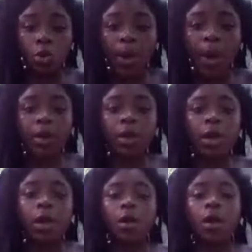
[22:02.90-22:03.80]
your body.
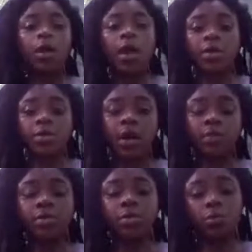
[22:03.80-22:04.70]
A lot of
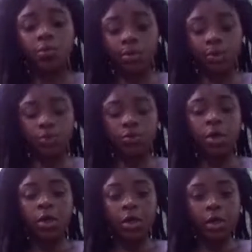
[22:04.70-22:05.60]
times they're going to
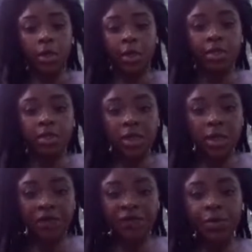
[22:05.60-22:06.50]
cleanse the
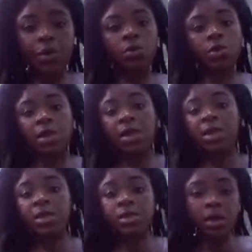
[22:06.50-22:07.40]
liver. They're going to
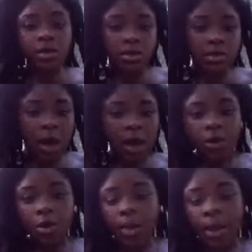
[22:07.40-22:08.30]
get the toxins out
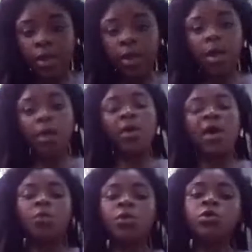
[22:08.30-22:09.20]
of your body, right?
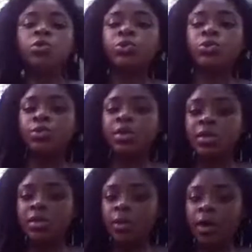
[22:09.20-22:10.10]
And when you do
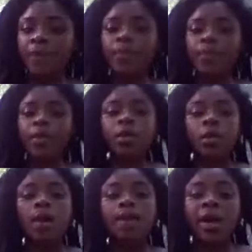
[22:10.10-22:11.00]
this, right, the
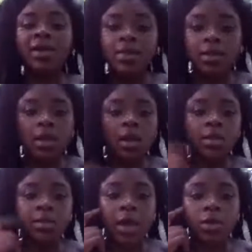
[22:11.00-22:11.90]
amazing thing
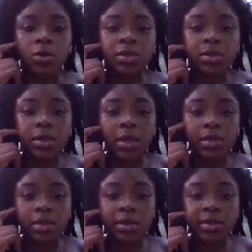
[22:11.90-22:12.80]
is that your skin
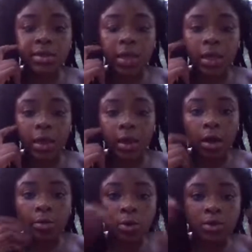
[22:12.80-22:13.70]
starts to clear
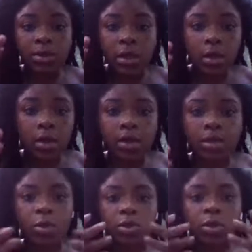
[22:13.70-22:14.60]
up. Your skin clears
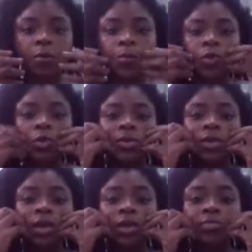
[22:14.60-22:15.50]
because your
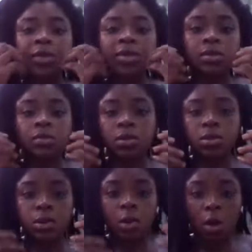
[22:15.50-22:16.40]
skin is basically the
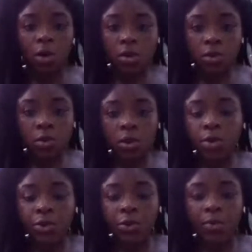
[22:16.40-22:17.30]
largest organ on
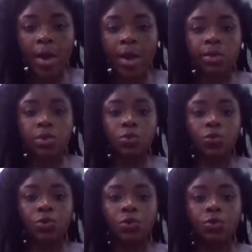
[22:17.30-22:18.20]
your body. So when
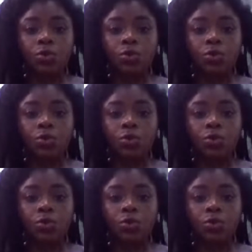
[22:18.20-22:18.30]
you